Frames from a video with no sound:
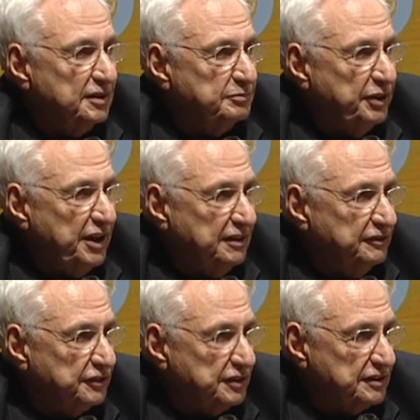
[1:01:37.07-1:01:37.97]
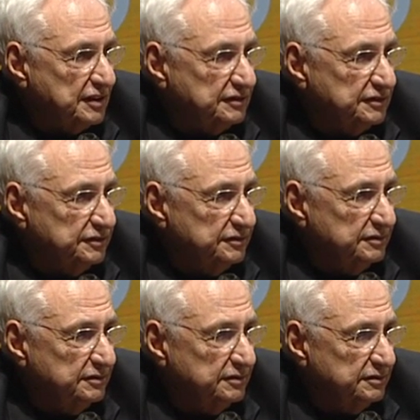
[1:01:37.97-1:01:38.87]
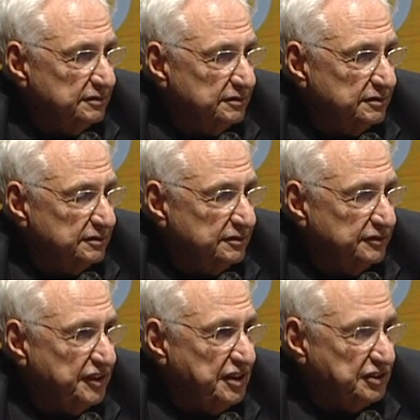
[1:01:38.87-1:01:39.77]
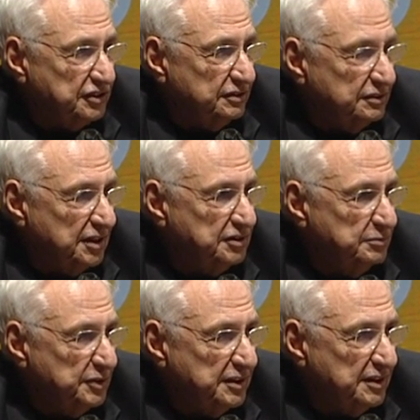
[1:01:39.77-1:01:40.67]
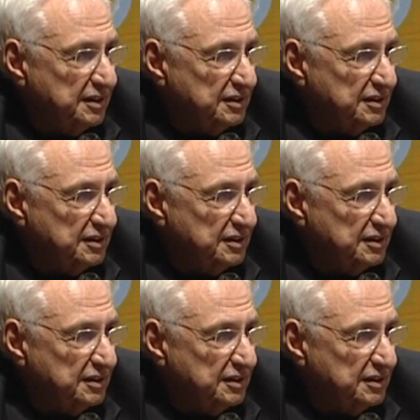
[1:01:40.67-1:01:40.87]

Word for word: it paid for itself. Finished, $100 million.